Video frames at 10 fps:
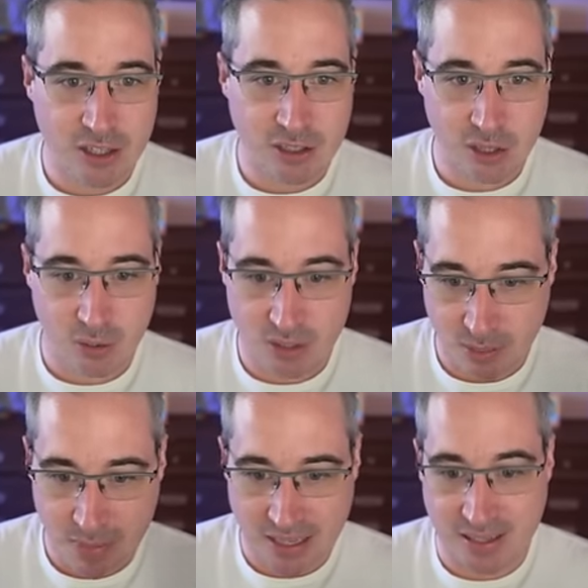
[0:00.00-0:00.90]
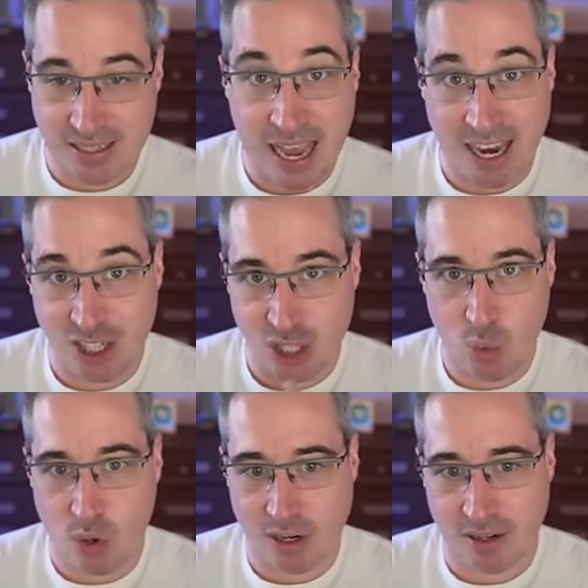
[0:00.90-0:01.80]
So to make this
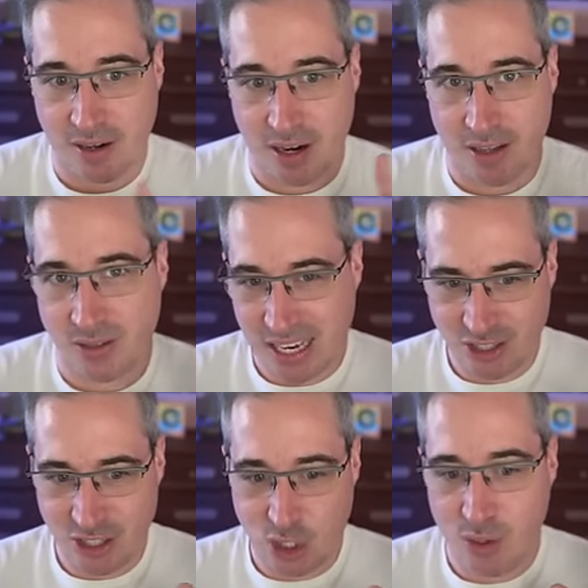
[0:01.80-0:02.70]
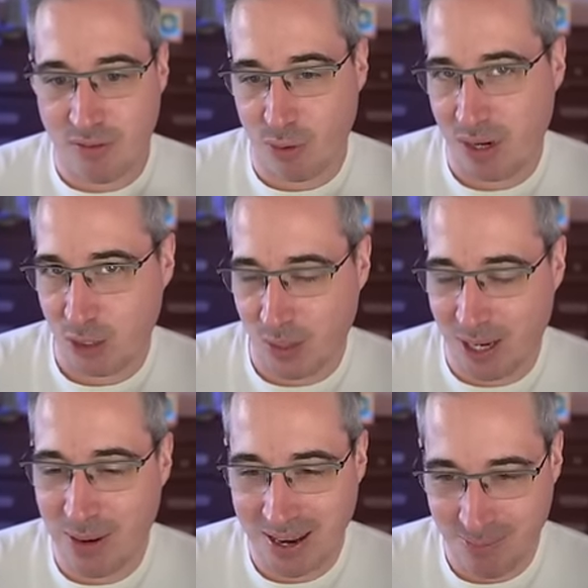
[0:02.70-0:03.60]
actually work, there's actually two different ways we
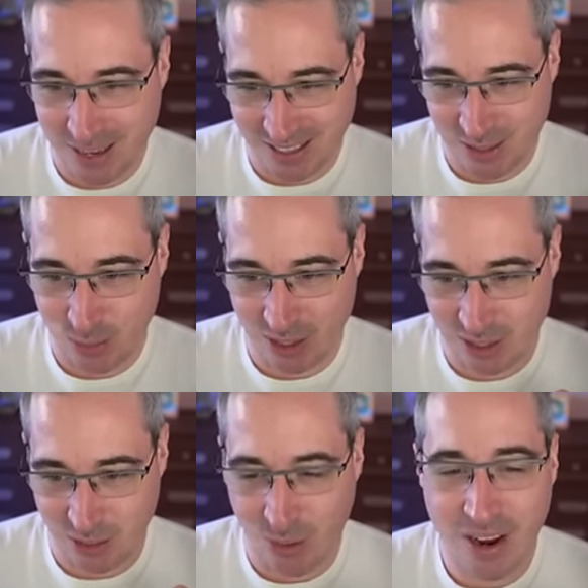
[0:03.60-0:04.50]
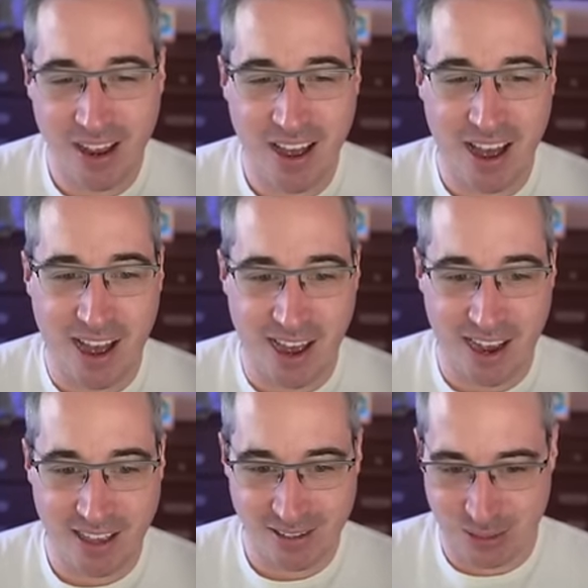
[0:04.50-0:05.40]
can make this work too.
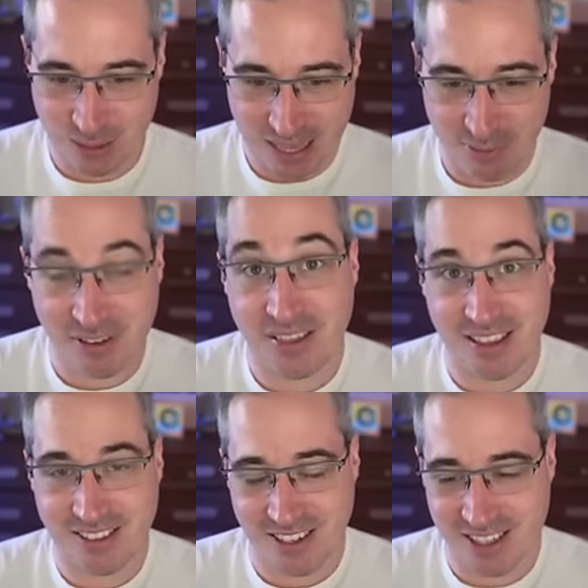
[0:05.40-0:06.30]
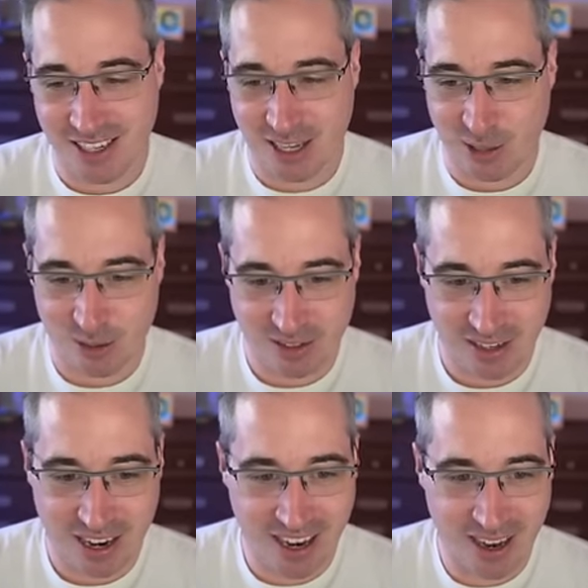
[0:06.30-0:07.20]
And this is that fun thing that I said I
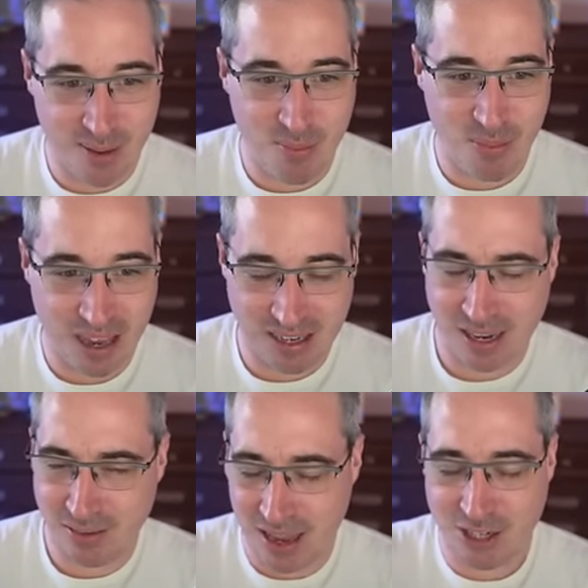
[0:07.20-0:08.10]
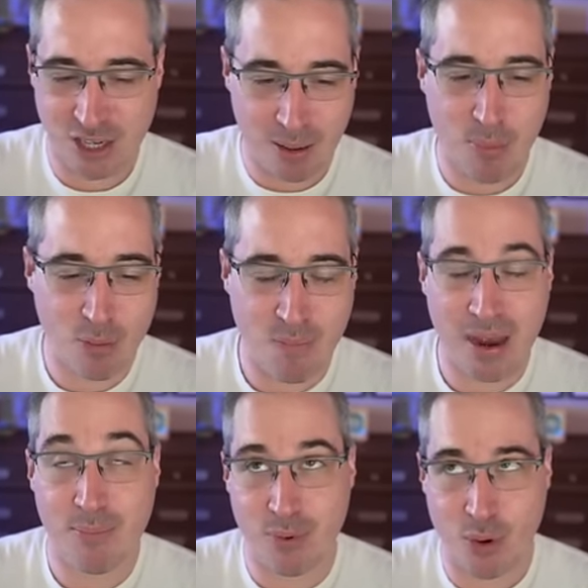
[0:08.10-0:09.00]
learned. And
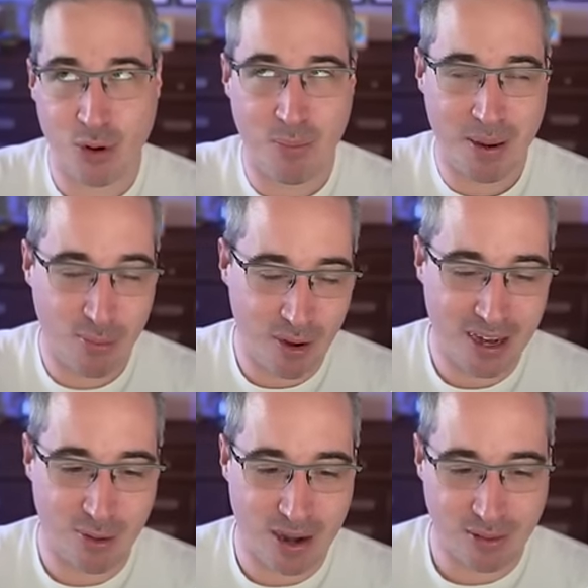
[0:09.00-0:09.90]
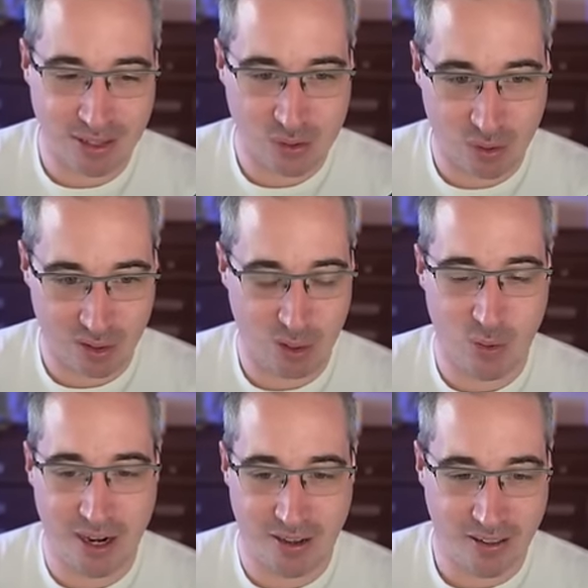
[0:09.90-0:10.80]
I broke my brain around this for a
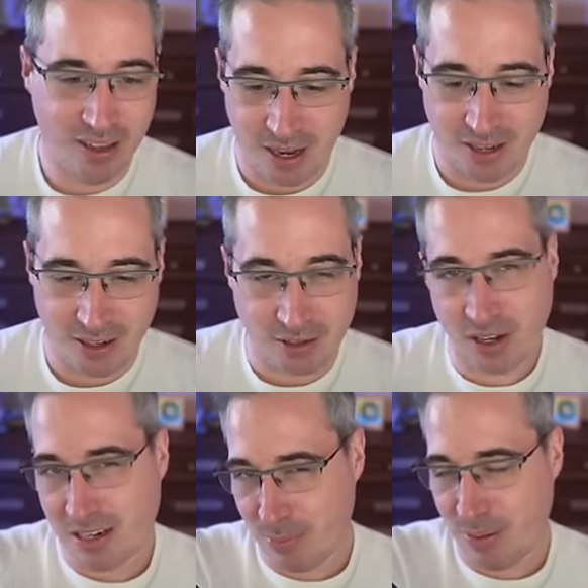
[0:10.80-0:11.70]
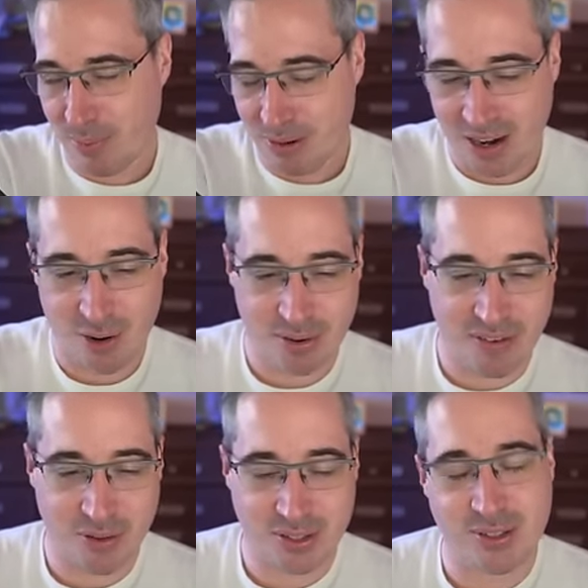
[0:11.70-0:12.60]
little while. And I'll talk a bit about how I
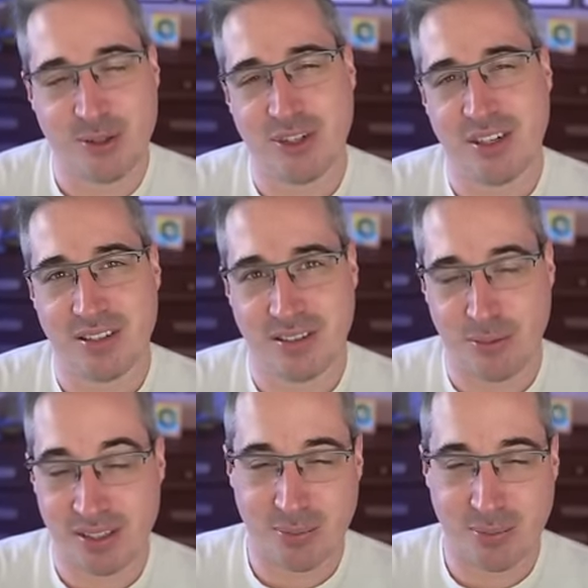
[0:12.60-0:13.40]
found the solution because it